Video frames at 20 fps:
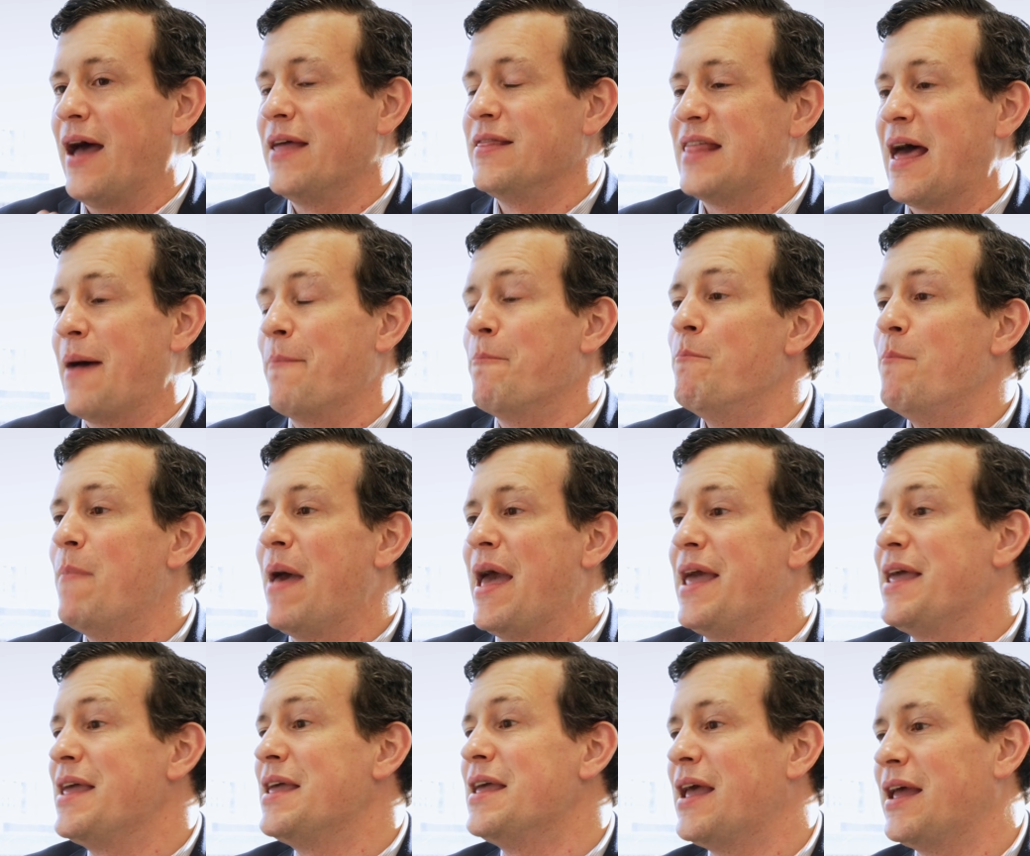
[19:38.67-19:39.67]
that
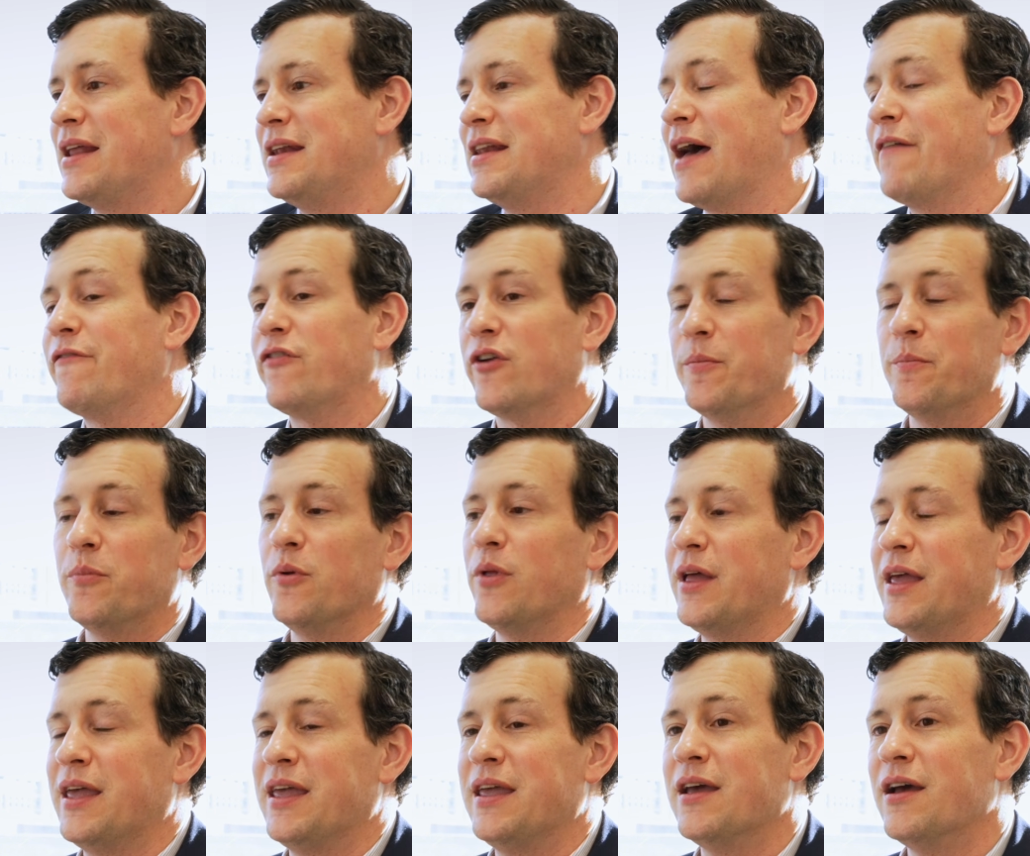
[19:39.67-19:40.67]
may
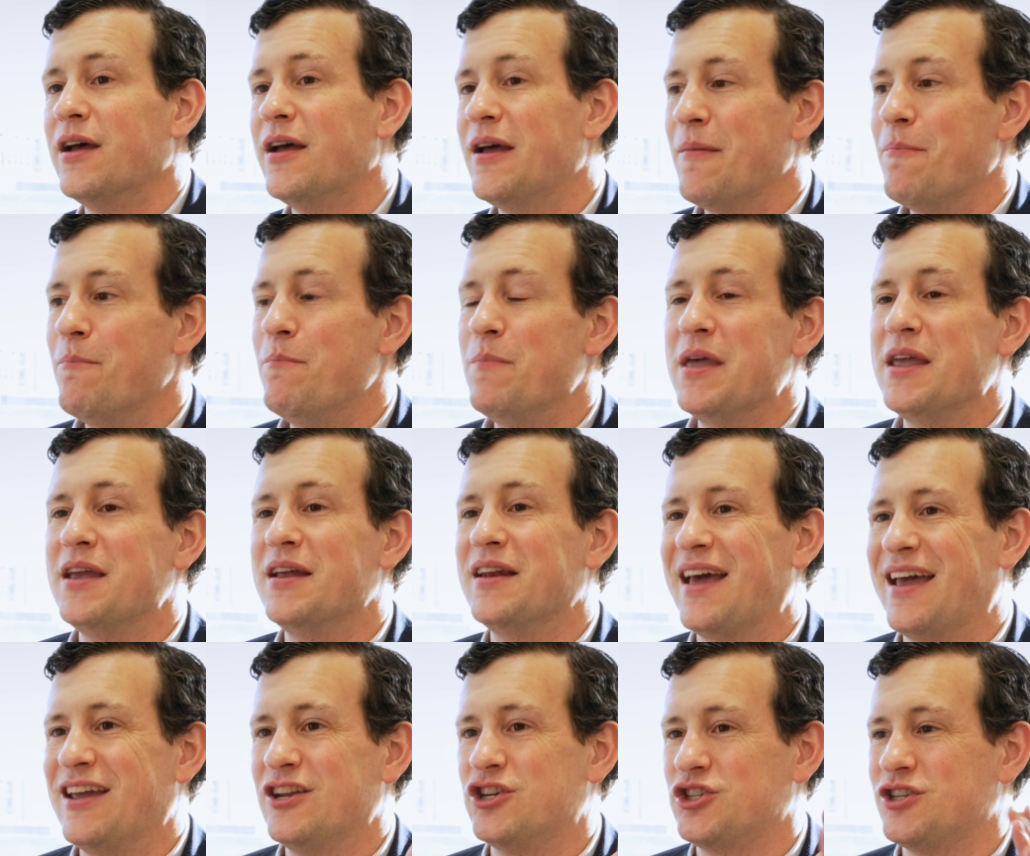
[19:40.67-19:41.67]
inevitably mean
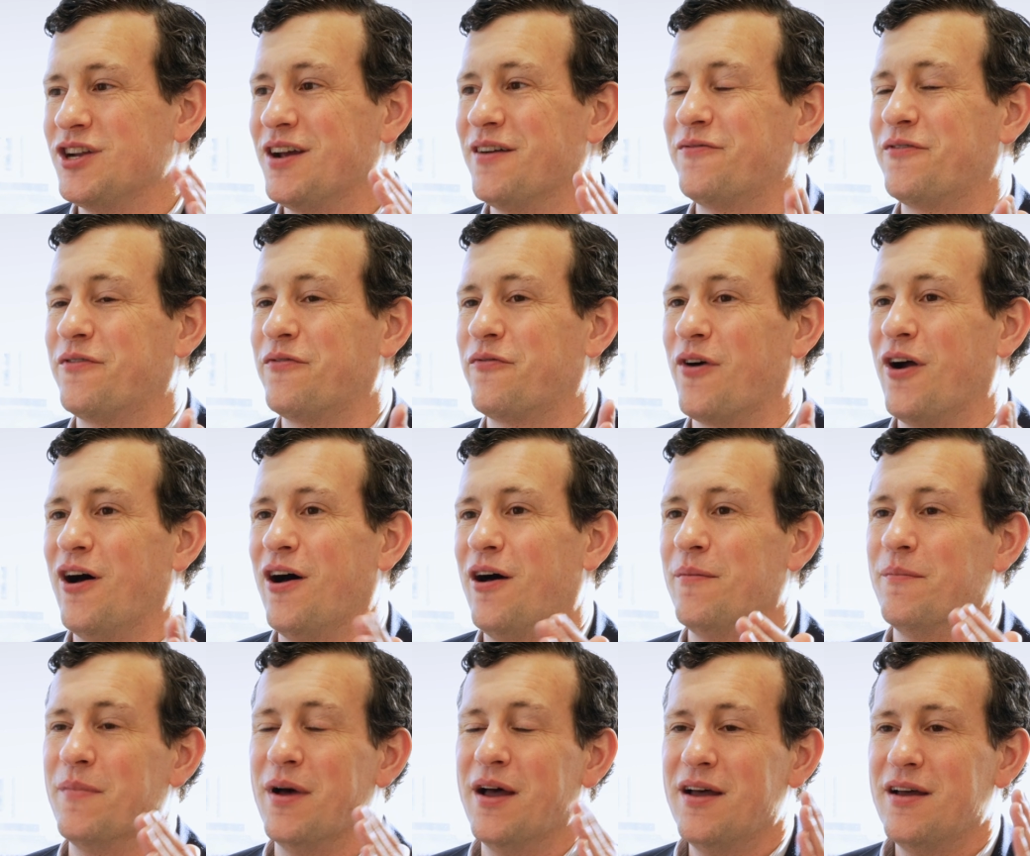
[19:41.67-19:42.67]
a shift
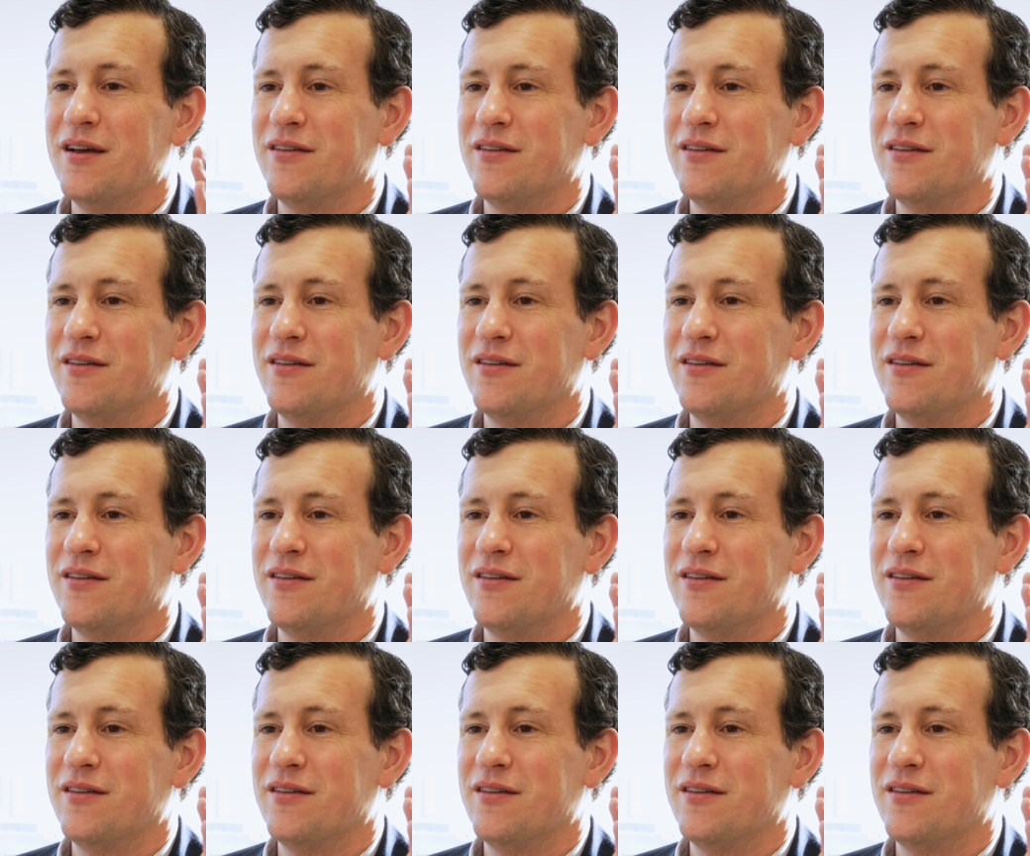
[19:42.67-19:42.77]
from